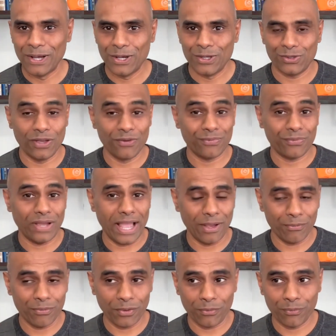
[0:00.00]
So if
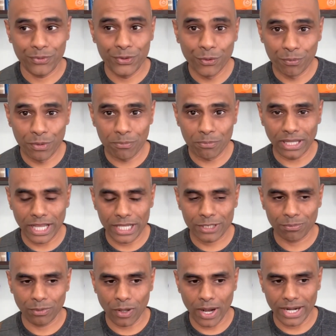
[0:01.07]
a few people
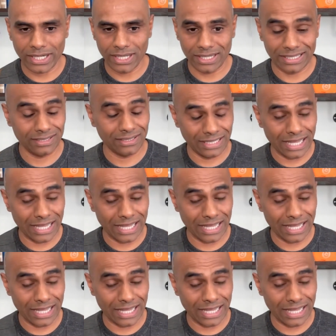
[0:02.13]
exploiting,